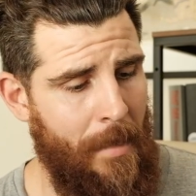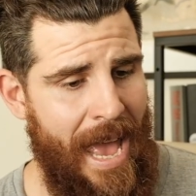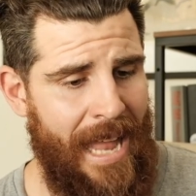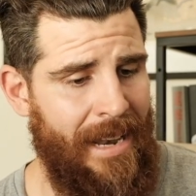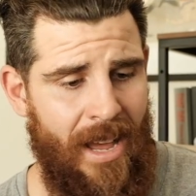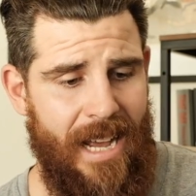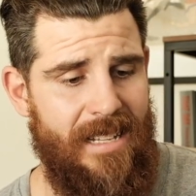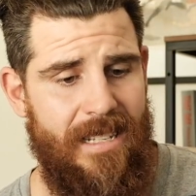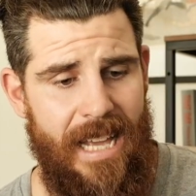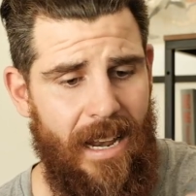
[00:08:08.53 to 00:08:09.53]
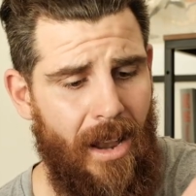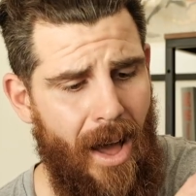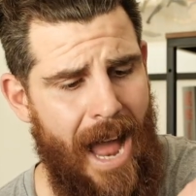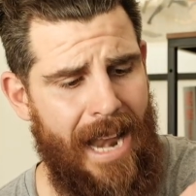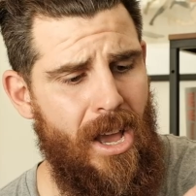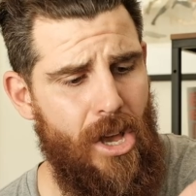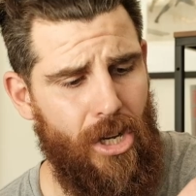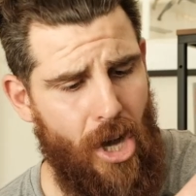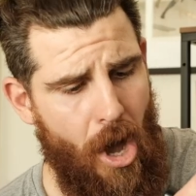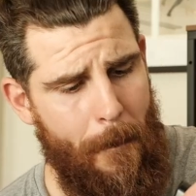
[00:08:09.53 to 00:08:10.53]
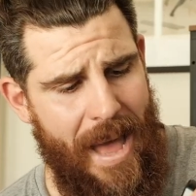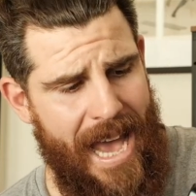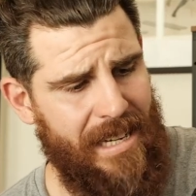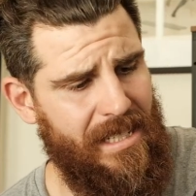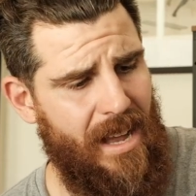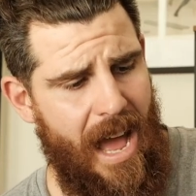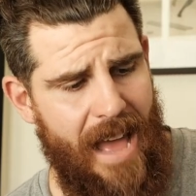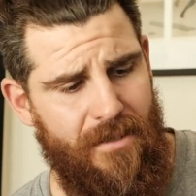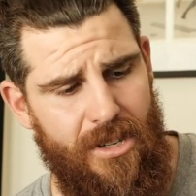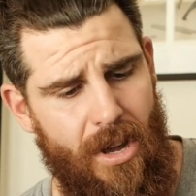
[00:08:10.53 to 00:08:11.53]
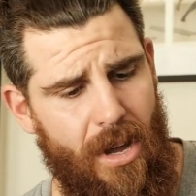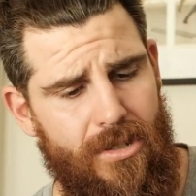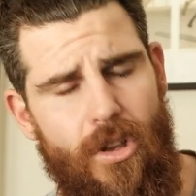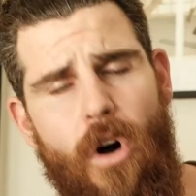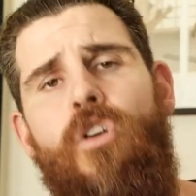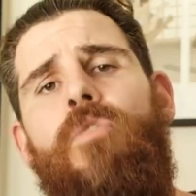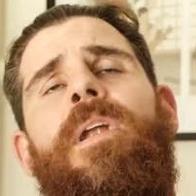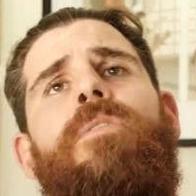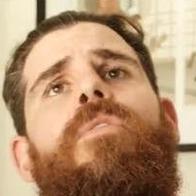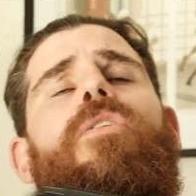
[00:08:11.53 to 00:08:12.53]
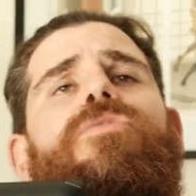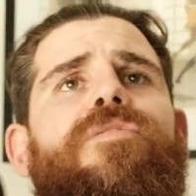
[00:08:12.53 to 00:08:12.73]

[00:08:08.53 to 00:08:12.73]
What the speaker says: And like I said, light, compact. I have shot so many rolls of